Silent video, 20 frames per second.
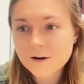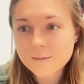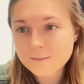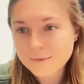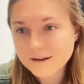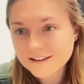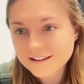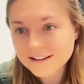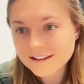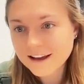
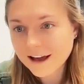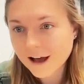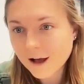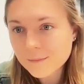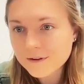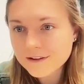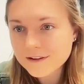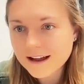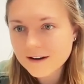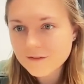basically
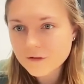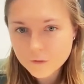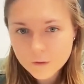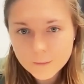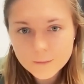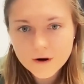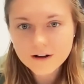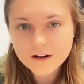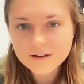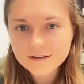help in that
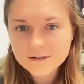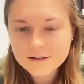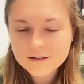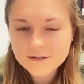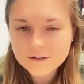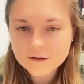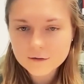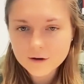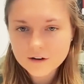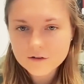review process
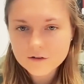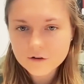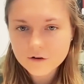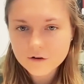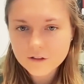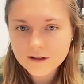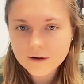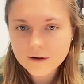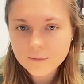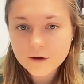to
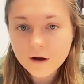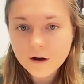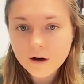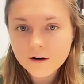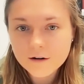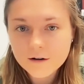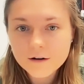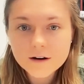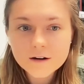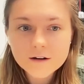ensure that we
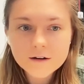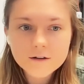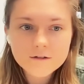are